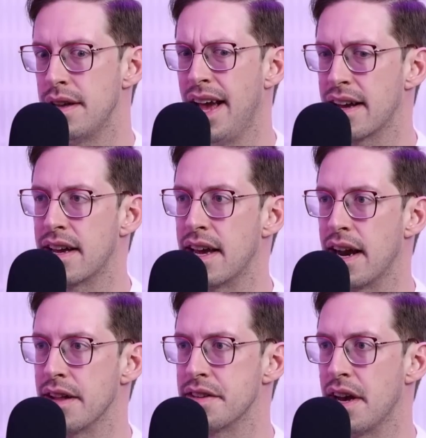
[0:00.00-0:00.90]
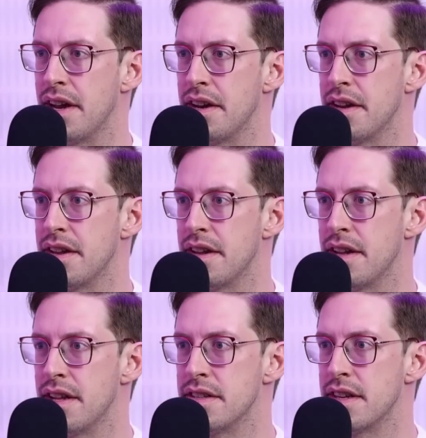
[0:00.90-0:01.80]
Yeah, I could get outside
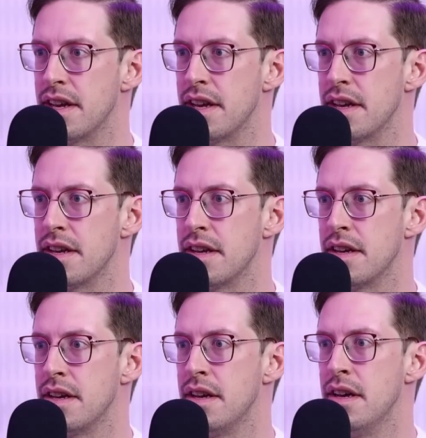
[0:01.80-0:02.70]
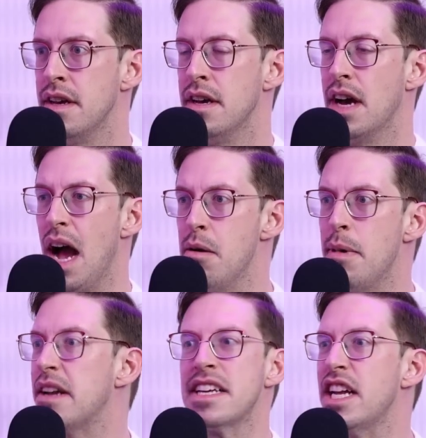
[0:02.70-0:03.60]
and say, I'm
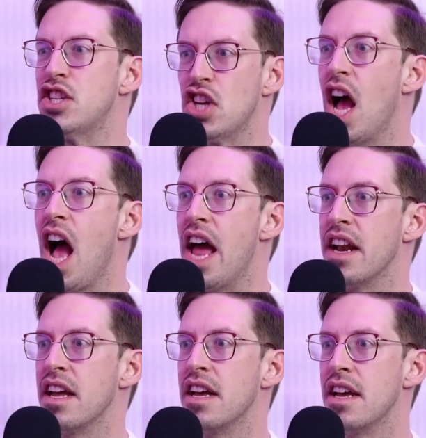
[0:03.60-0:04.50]
about to get shot.